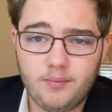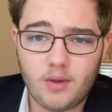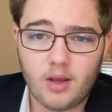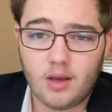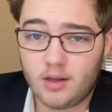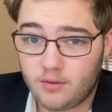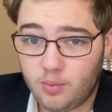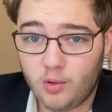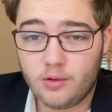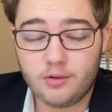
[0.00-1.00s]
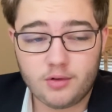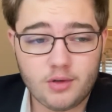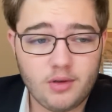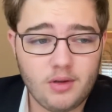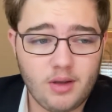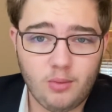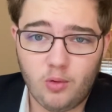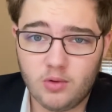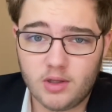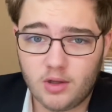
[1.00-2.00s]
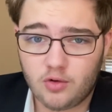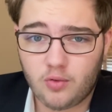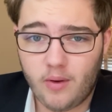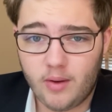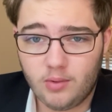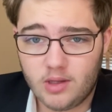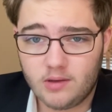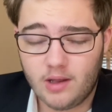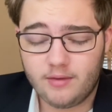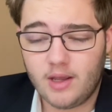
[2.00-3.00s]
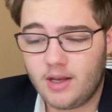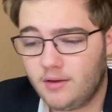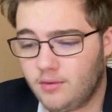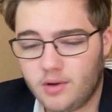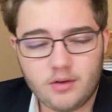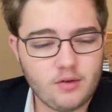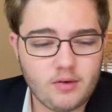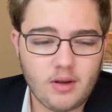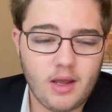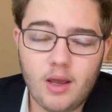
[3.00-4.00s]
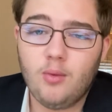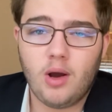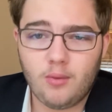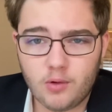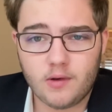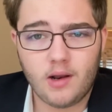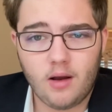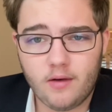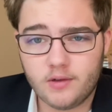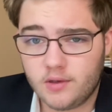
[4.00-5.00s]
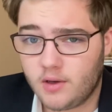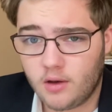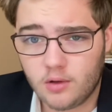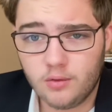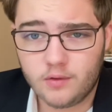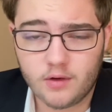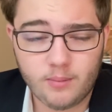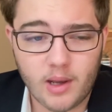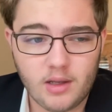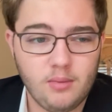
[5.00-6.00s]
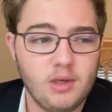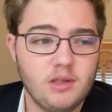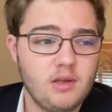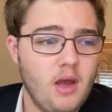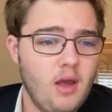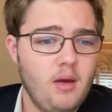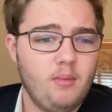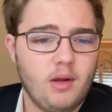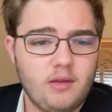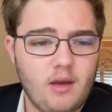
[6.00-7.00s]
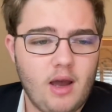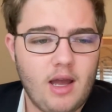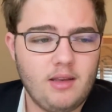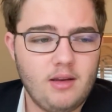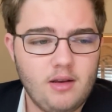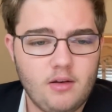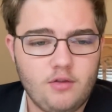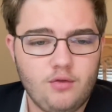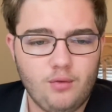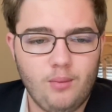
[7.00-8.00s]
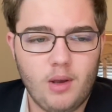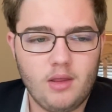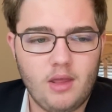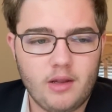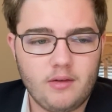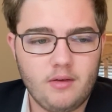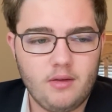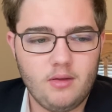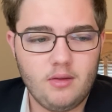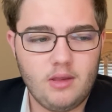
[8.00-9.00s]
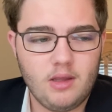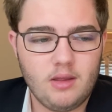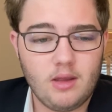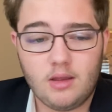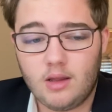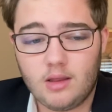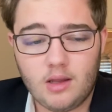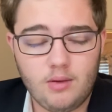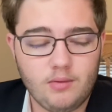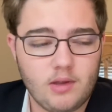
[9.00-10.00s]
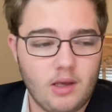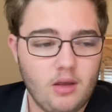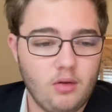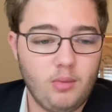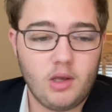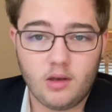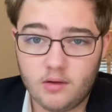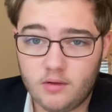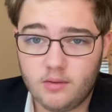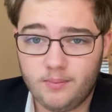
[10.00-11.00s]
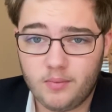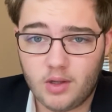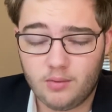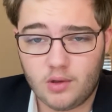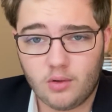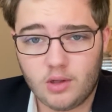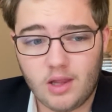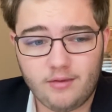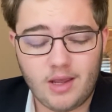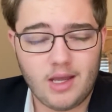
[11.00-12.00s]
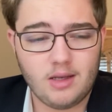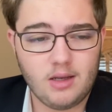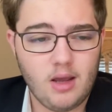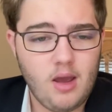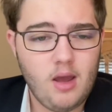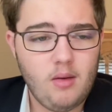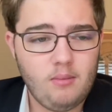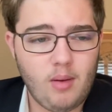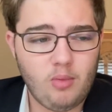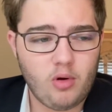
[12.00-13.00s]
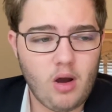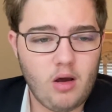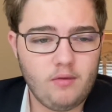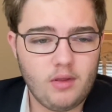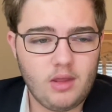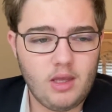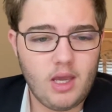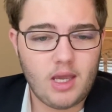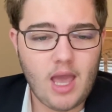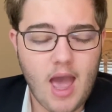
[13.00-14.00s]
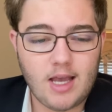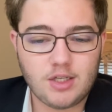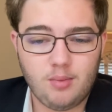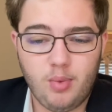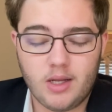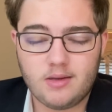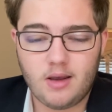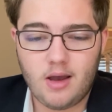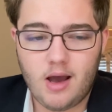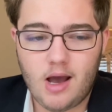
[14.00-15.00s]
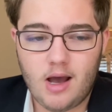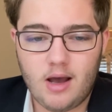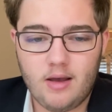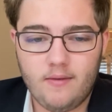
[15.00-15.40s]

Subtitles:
again, spoilers, him holding the tray with his left hand. And so I wasn't obviously conclusive by any means, but I did assume that he was the killer because he was the only left-handed member of the cast. But I